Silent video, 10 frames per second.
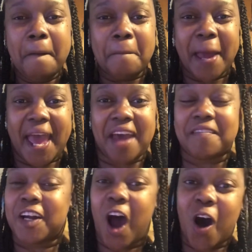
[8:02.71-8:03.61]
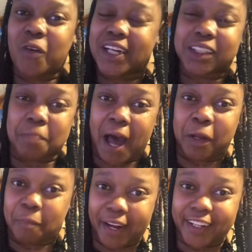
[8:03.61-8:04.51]
May heaven always smile
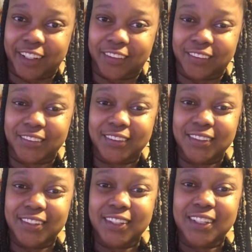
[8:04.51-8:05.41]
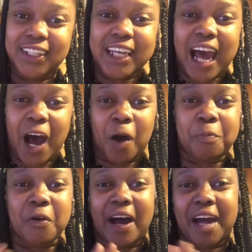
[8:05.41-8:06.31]
upon you. I hope
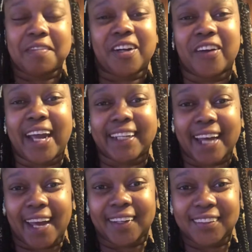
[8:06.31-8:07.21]
you all have a great day.